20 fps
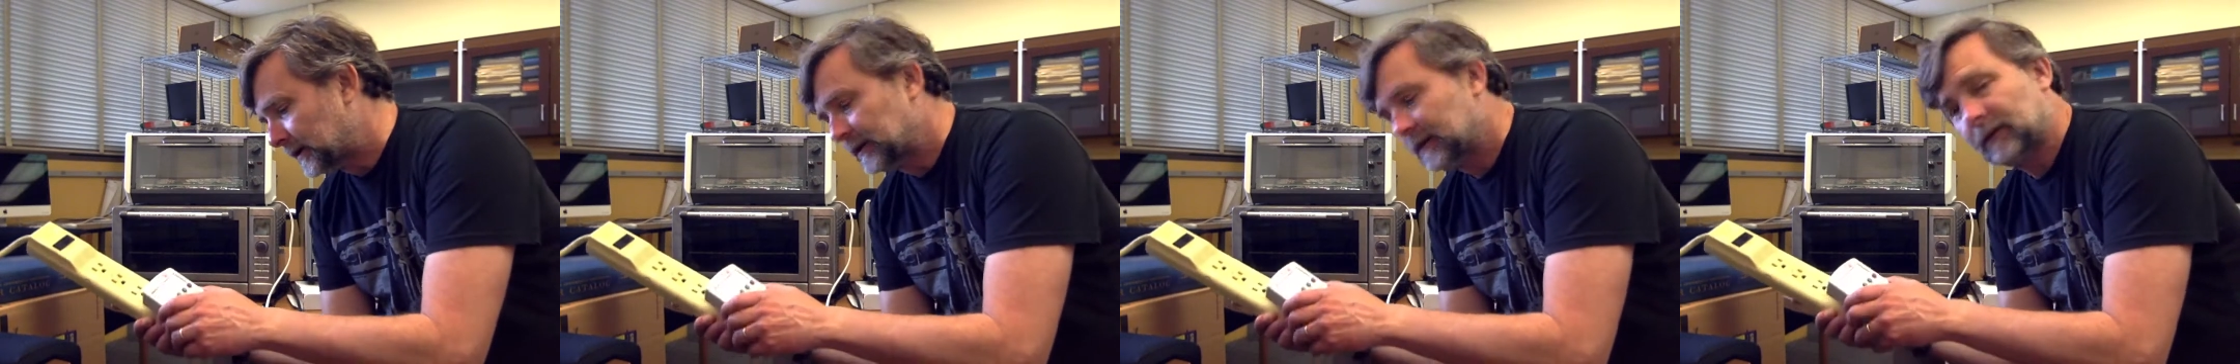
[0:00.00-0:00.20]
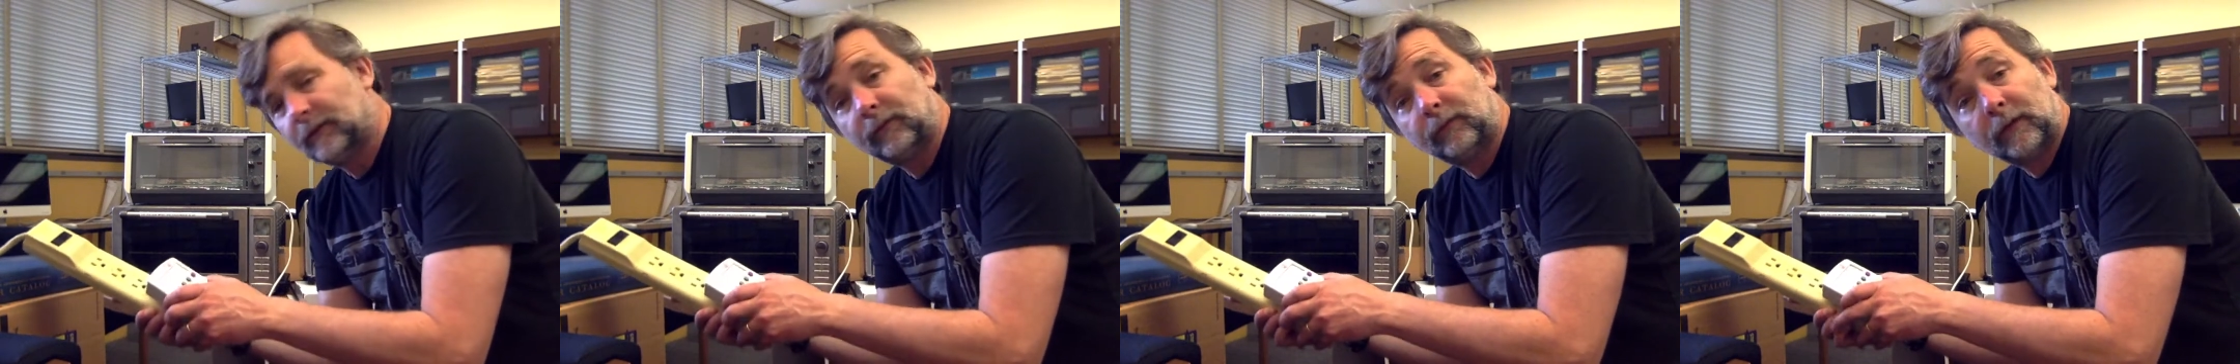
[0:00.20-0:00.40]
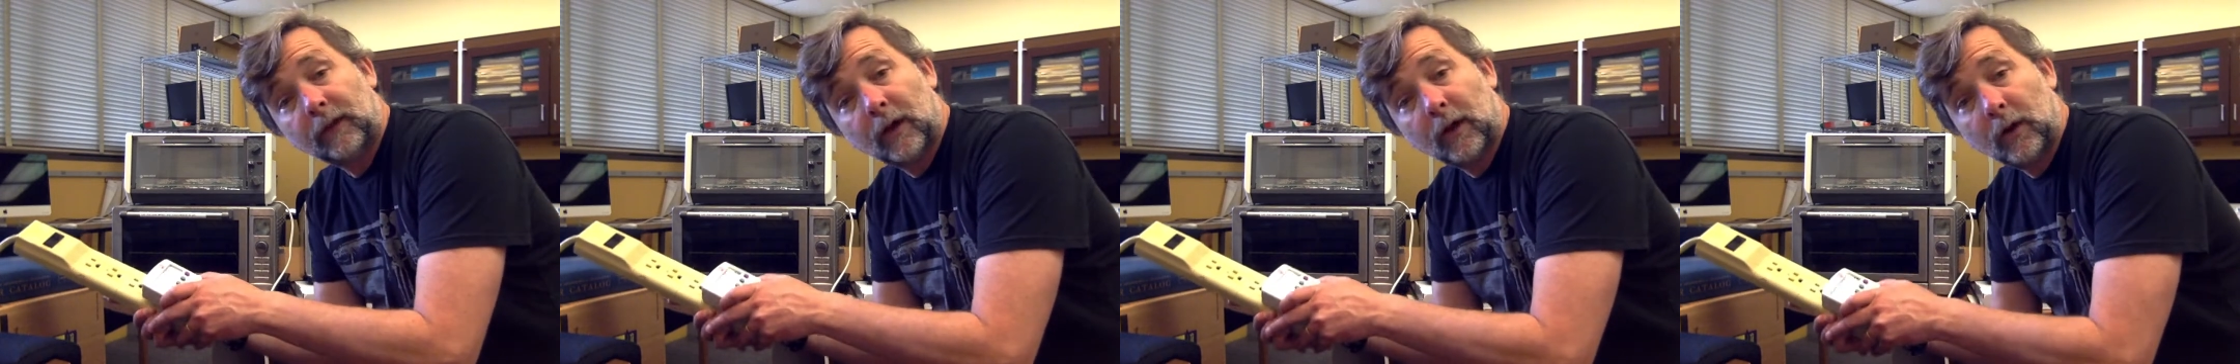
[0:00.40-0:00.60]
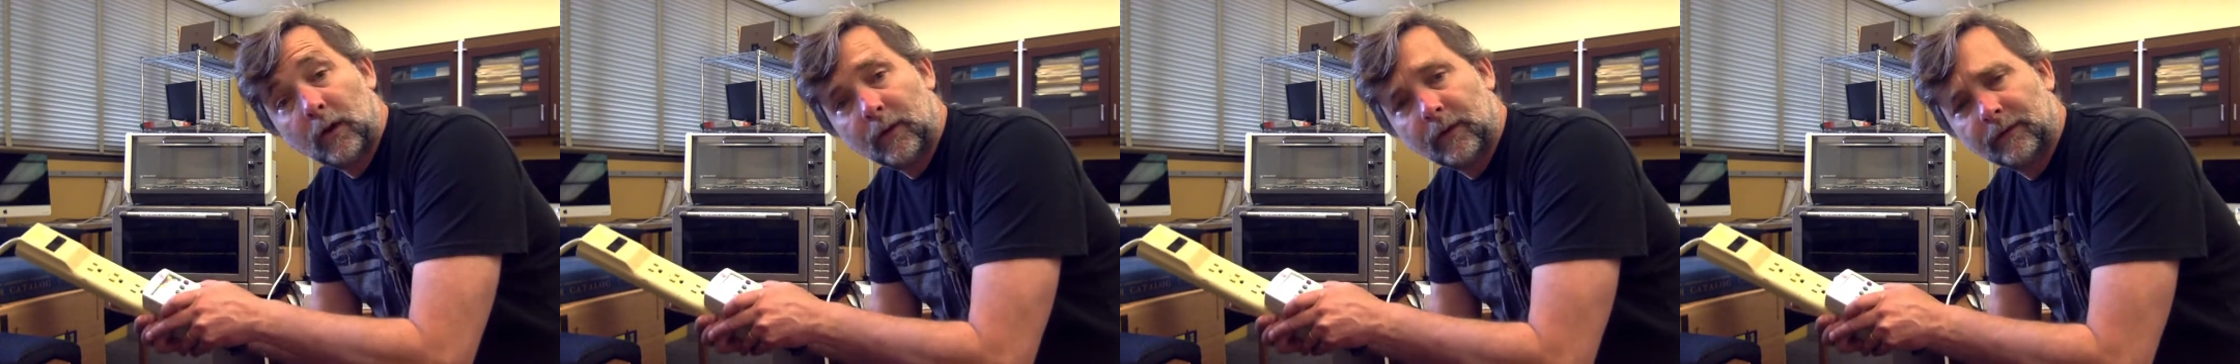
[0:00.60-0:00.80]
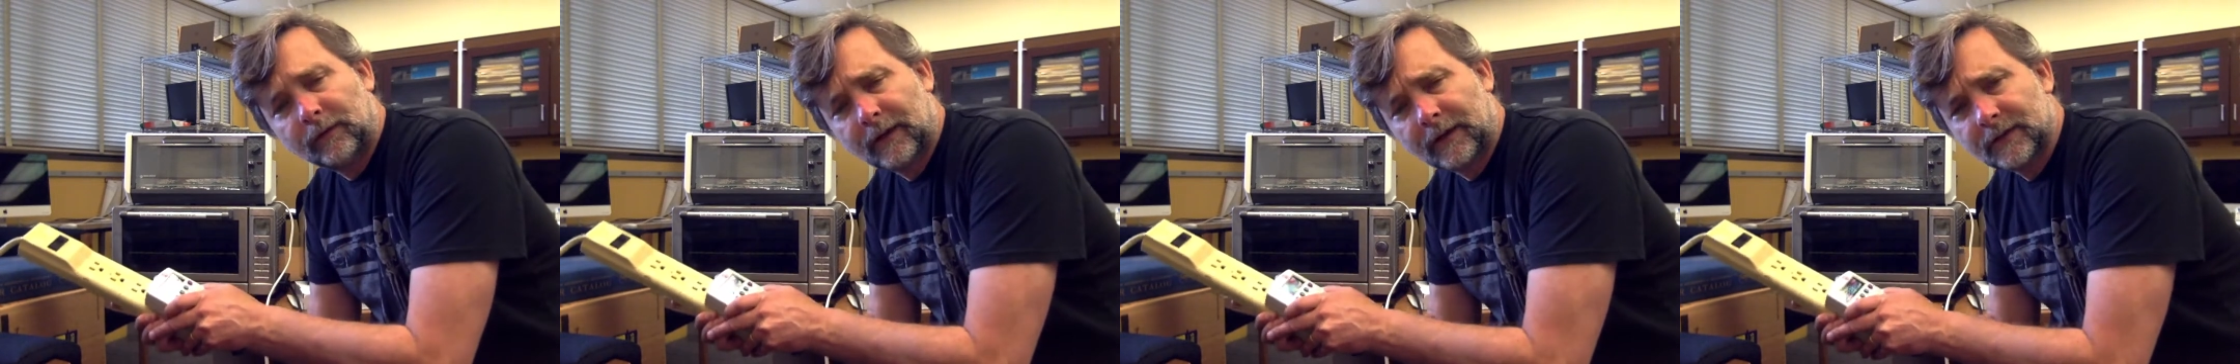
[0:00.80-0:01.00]
the flow
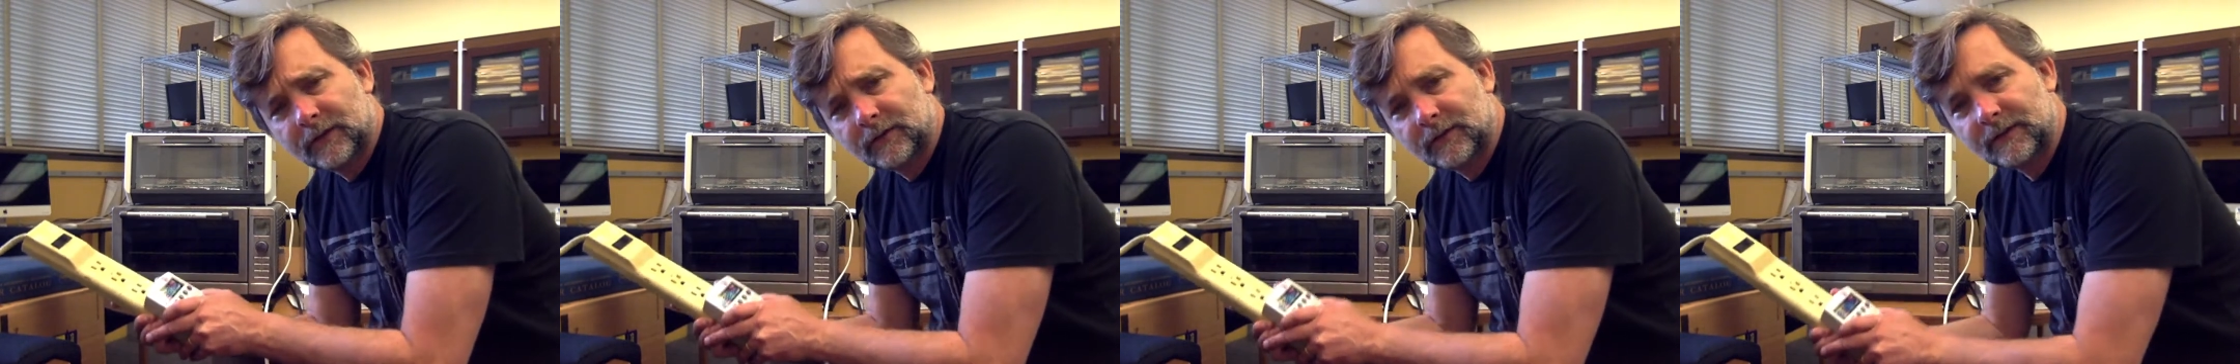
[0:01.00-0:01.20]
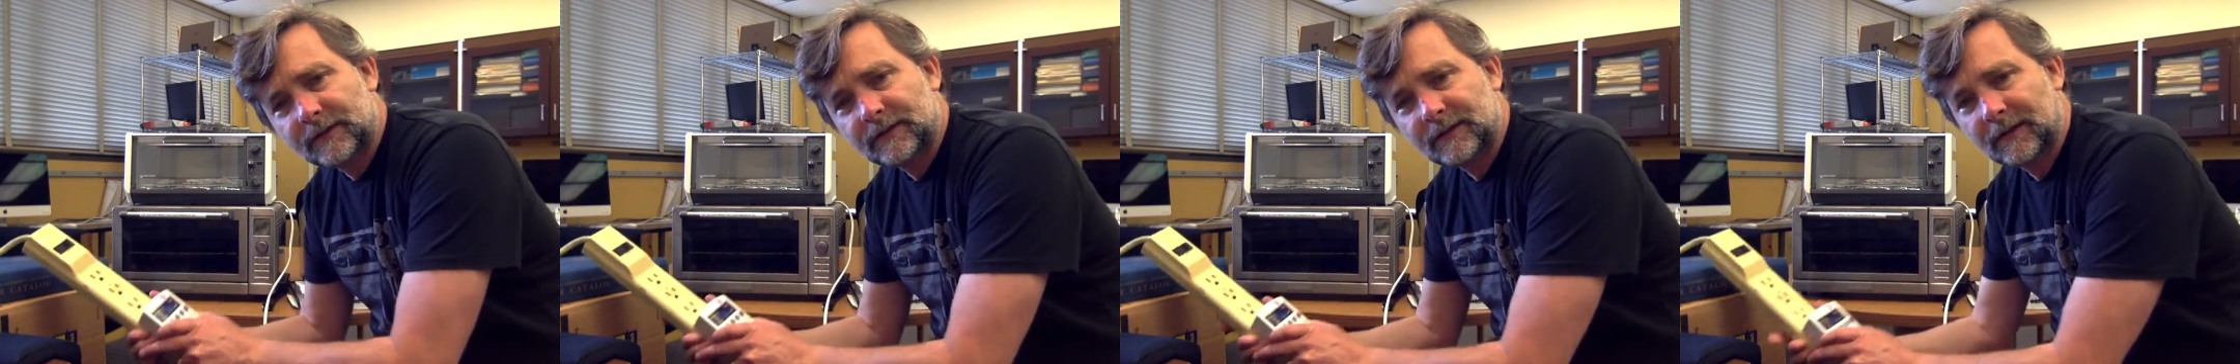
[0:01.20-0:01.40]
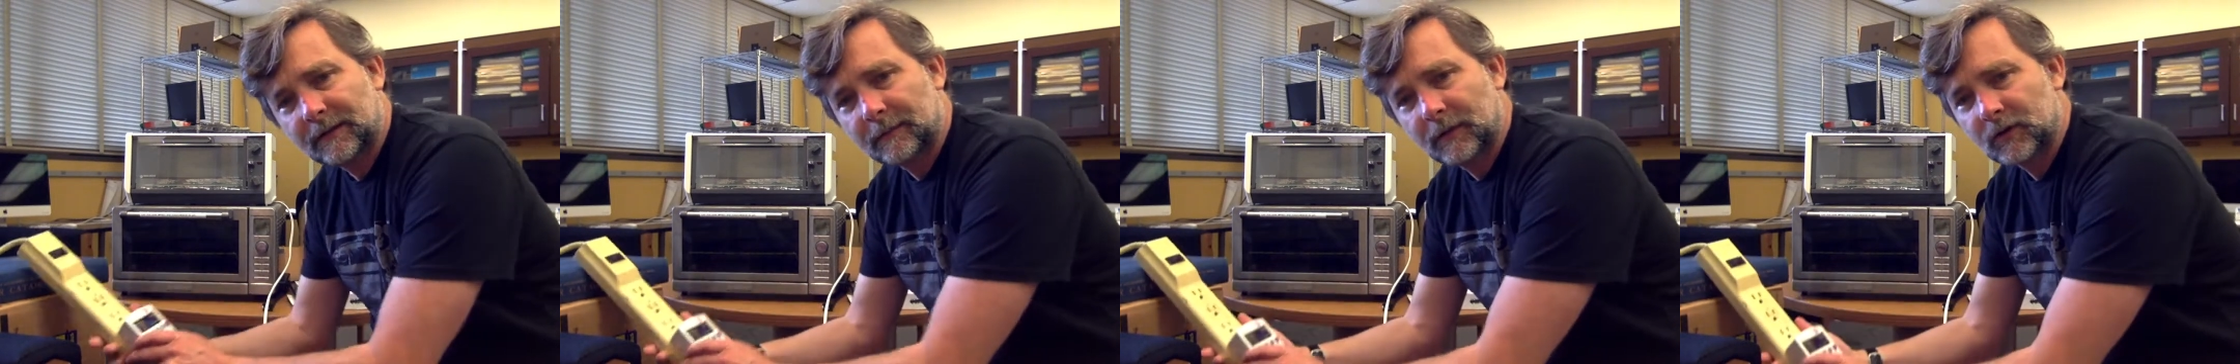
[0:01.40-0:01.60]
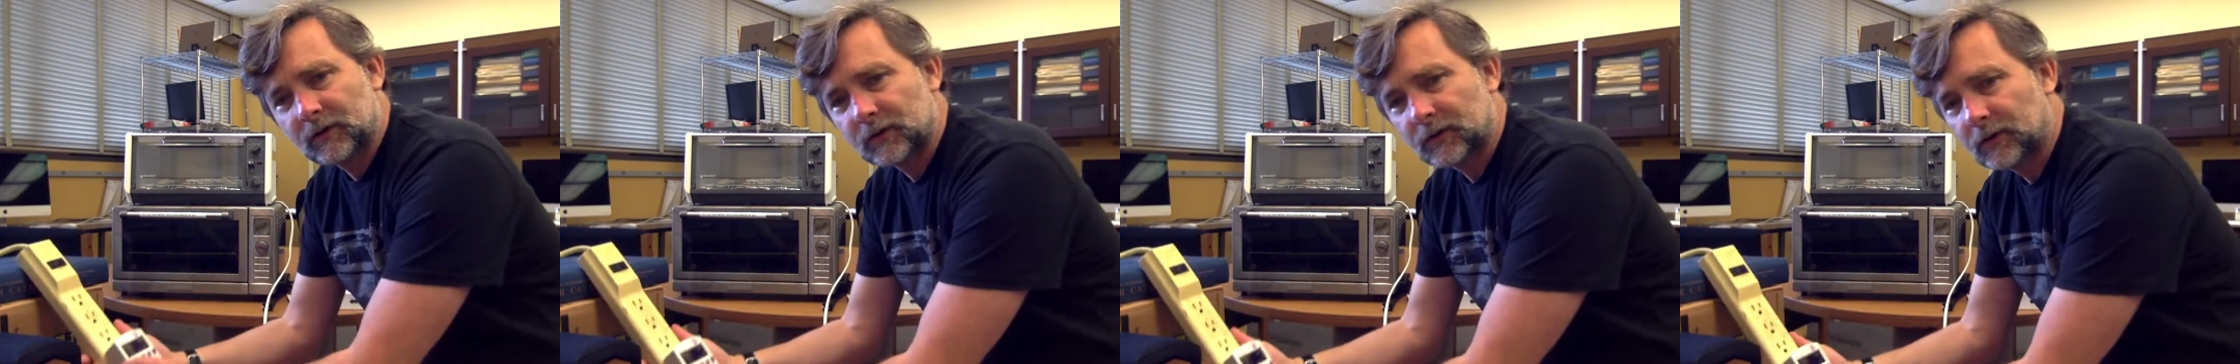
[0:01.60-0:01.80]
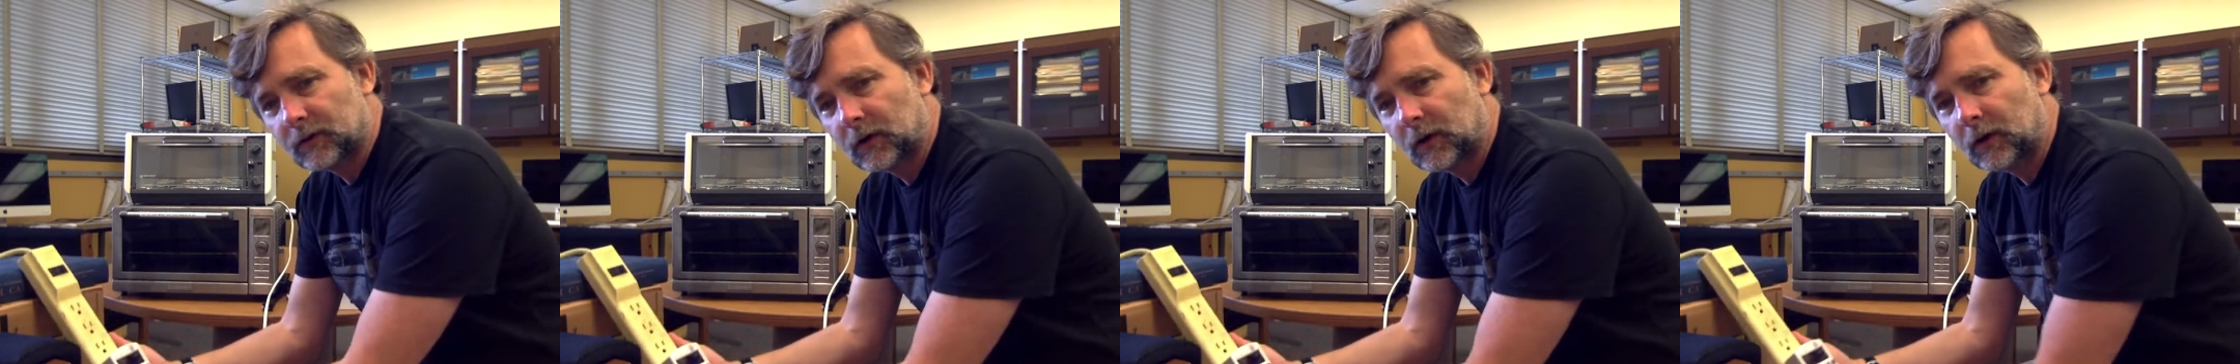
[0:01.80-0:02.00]
of electricity,
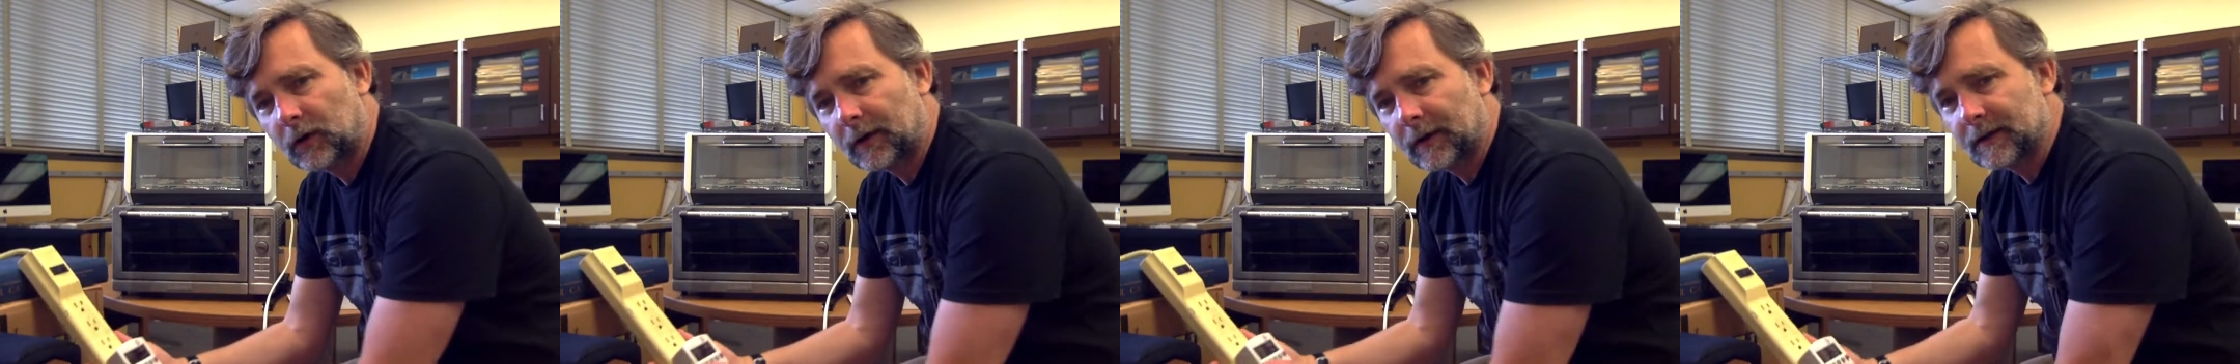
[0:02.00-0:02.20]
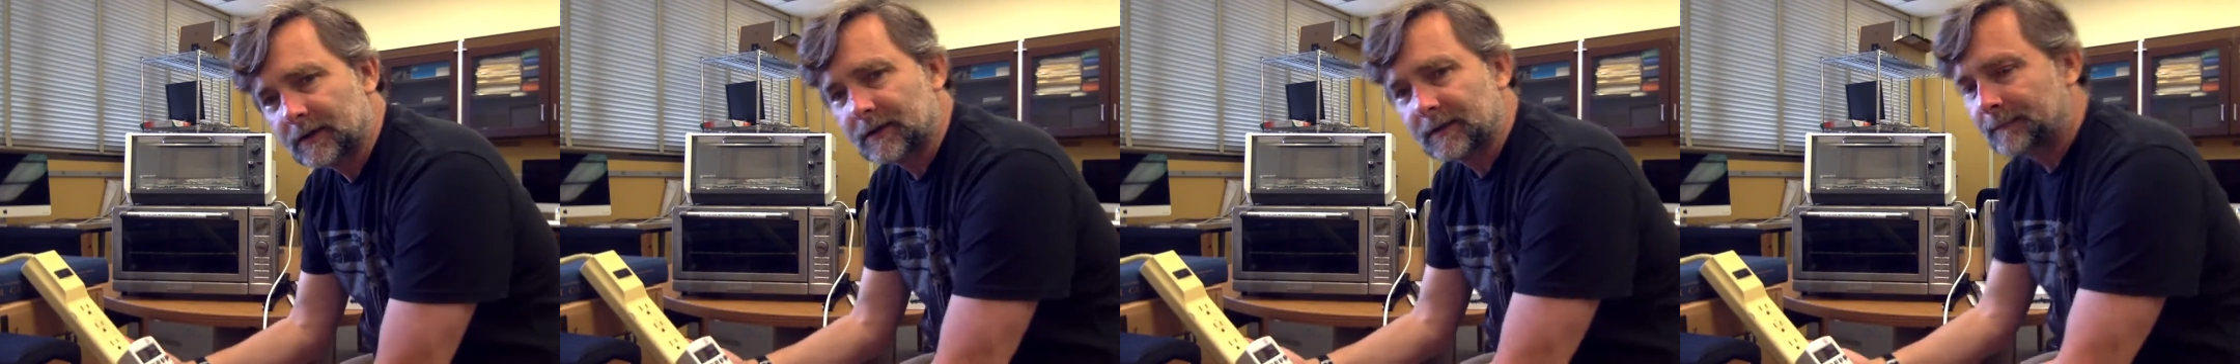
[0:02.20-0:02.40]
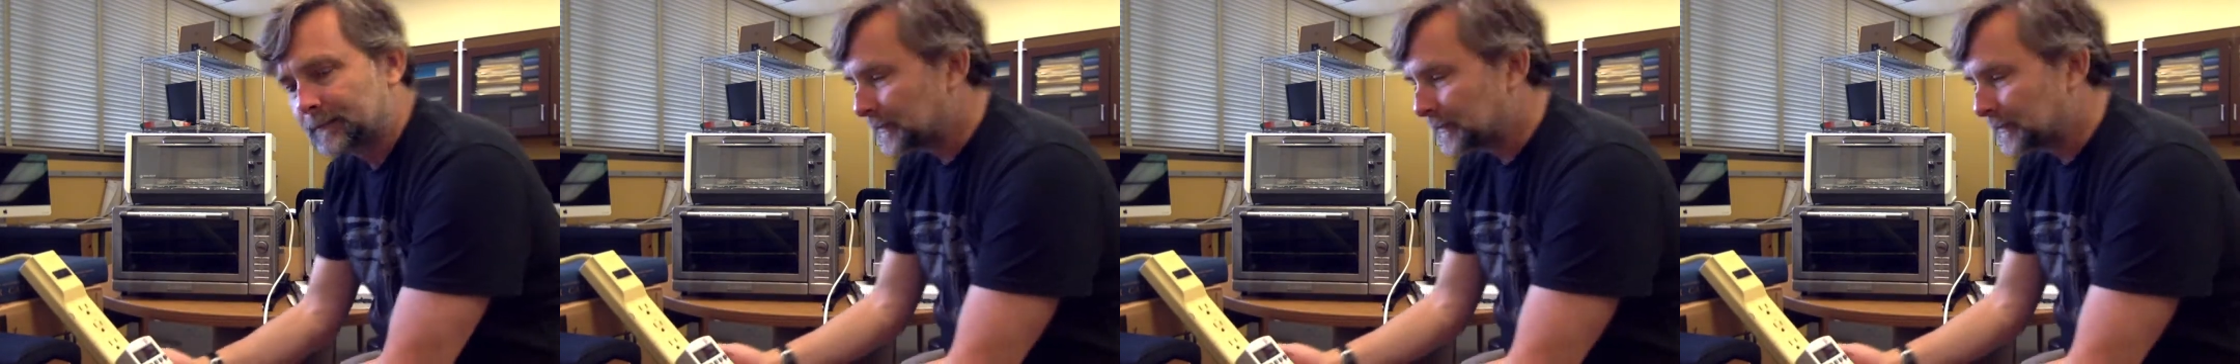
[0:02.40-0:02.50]
measure current.